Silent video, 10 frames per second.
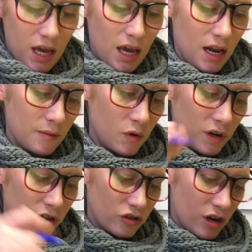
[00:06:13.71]
And I'm going
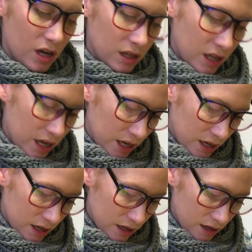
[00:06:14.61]
to draw a line
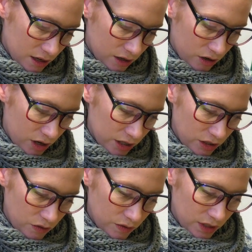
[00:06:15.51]
across
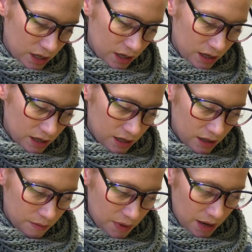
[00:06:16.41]
using
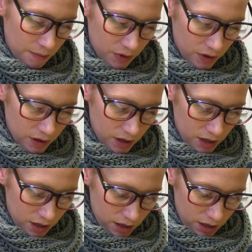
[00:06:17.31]
the paper
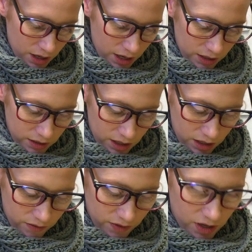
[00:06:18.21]
as
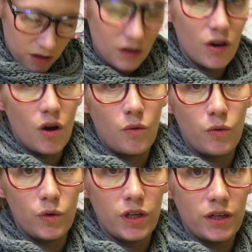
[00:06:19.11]
kind of like a
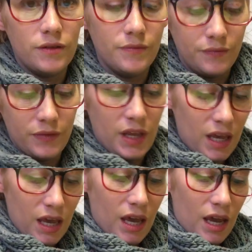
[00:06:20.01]
ruler.
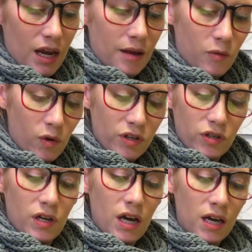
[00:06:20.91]
And I'm going to
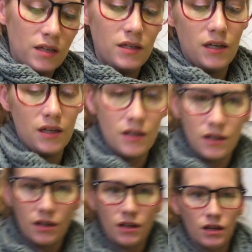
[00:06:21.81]
cut
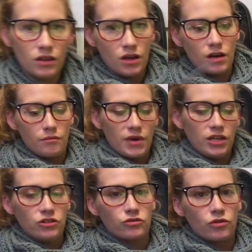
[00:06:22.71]
along my
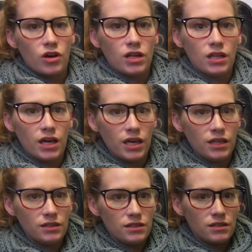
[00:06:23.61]
drawn
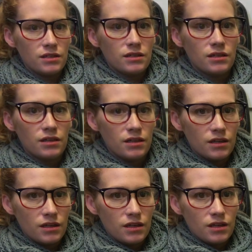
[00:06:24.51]
lines,
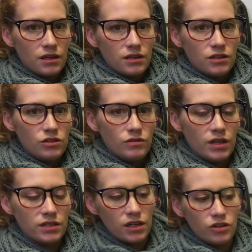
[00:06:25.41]
the two
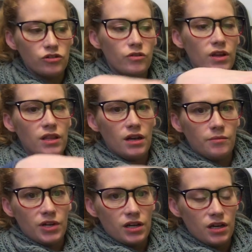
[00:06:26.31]
lines that I drew, and then I'm
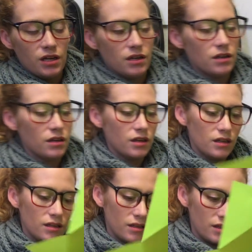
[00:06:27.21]
going to cut
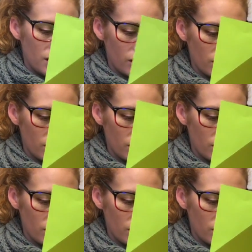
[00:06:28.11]
the